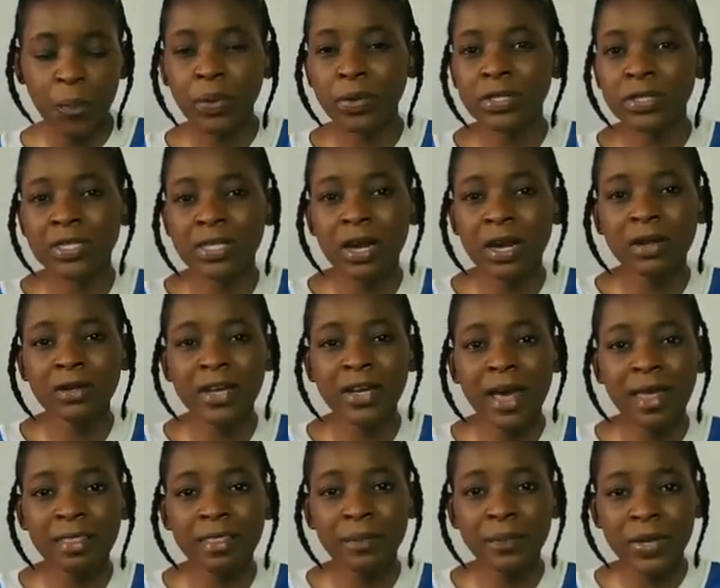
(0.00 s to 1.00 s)
puts down
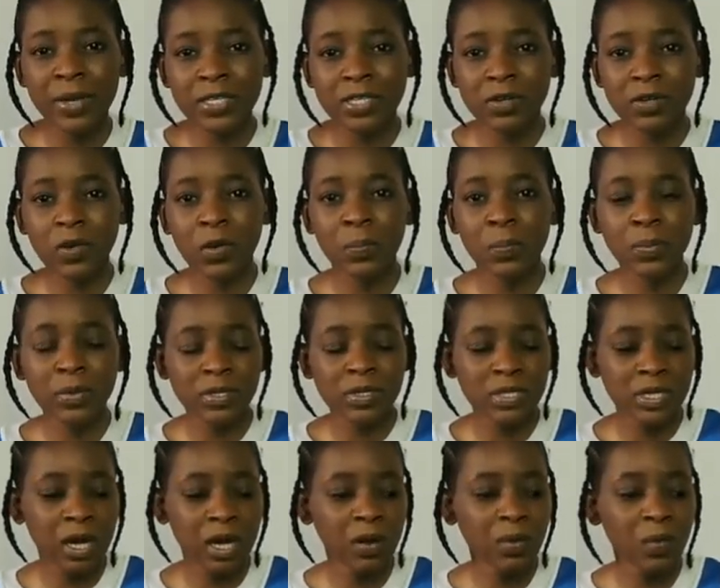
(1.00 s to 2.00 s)
the other person or
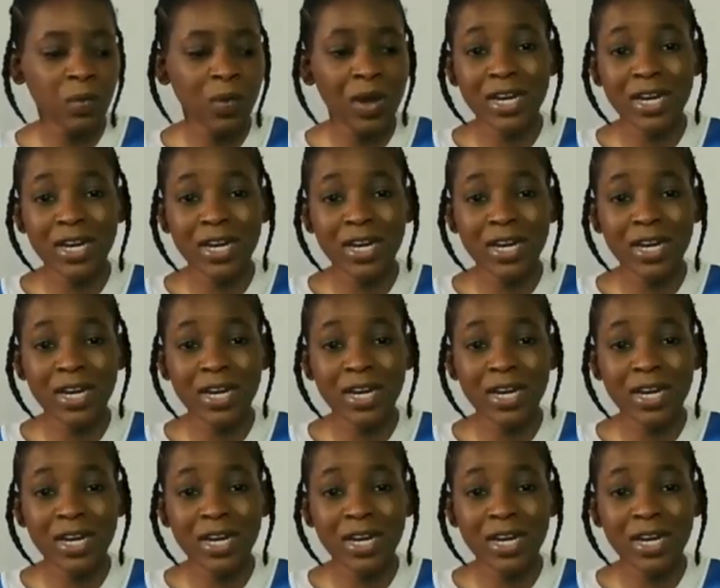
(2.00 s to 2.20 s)
puts down